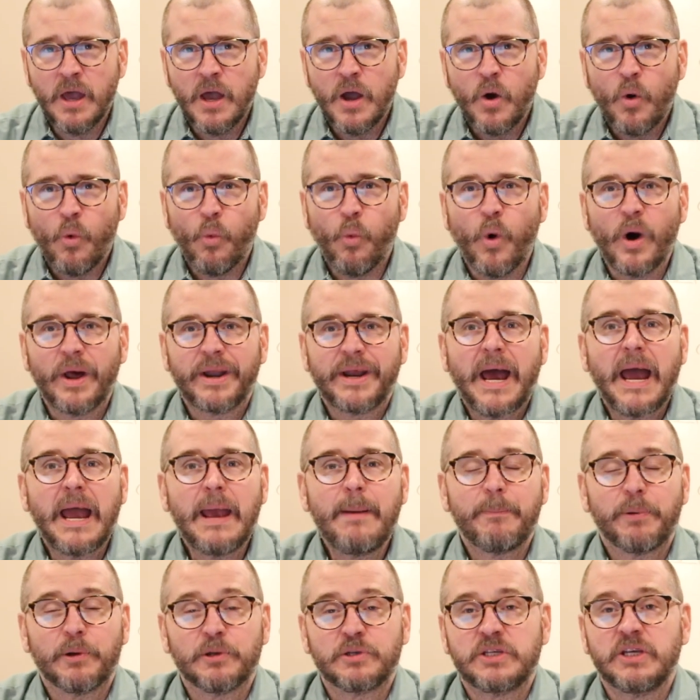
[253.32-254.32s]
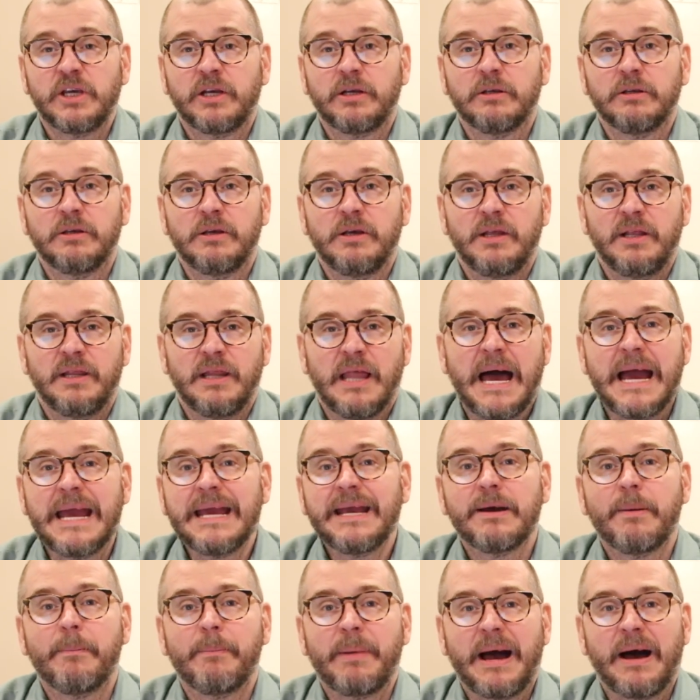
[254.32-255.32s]
What I particularly
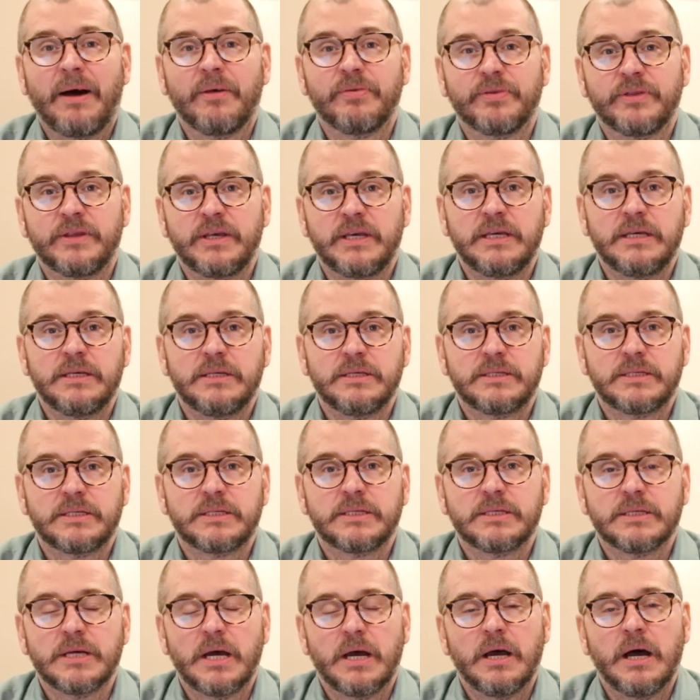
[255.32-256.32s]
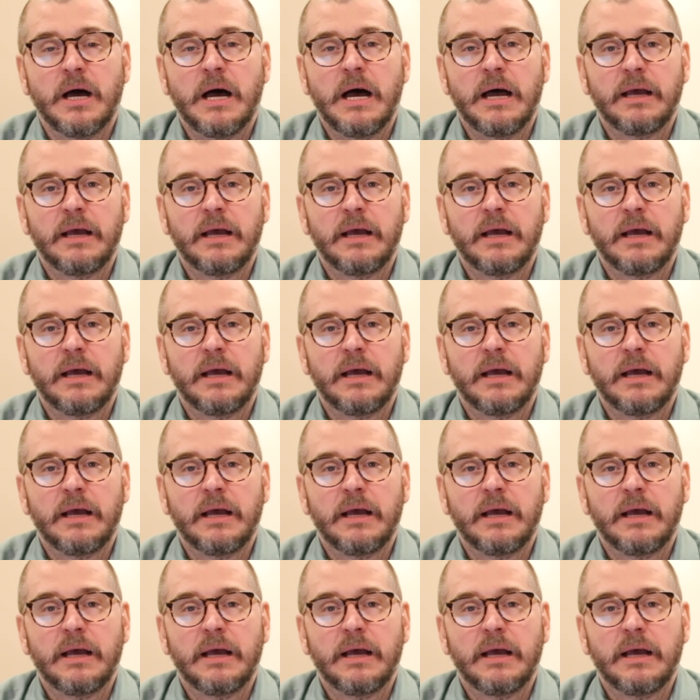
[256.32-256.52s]
like about these